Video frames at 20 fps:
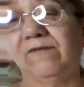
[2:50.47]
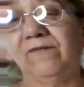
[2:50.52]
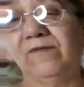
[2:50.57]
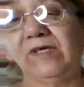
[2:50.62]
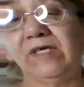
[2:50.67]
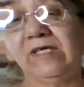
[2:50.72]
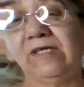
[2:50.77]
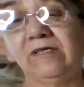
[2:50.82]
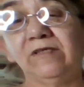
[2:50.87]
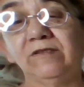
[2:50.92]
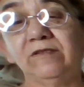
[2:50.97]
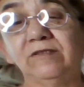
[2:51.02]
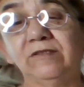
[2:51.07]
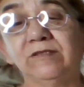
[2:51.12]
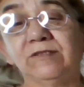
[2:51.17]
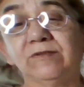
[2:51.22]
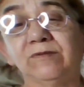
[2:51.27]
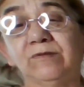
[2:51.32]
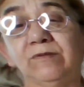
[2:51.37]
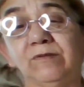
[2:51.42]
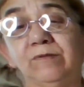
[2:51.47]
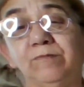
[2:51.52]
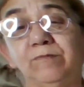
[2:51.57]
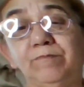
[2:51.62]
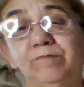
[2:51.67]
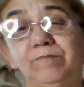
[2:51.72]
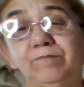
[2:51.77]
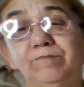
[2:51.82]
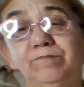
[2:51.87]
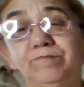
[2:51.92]
fingers or
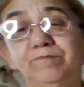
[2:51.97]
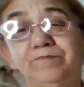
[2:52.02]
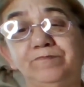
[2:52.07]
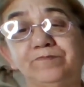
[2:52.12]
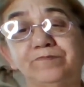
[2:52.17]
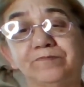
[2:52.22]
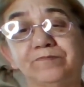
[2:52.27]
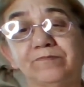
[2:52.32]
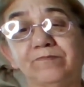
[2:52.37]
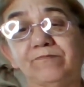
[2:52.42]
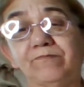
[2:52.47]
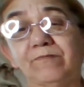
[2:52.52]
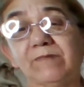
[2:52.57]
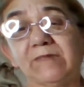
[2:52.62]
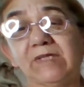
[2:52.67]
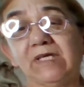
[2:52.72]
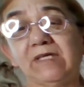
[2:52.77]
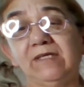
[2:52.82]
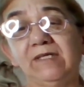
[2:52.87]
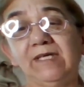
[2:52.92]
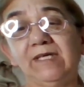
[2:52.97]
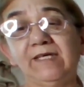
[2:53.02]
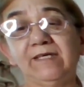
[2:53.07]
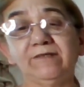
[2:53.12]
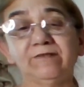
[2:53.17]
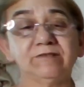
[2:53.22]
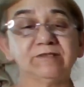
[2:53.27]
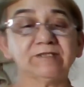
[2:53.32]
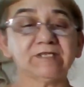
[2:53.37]
nails,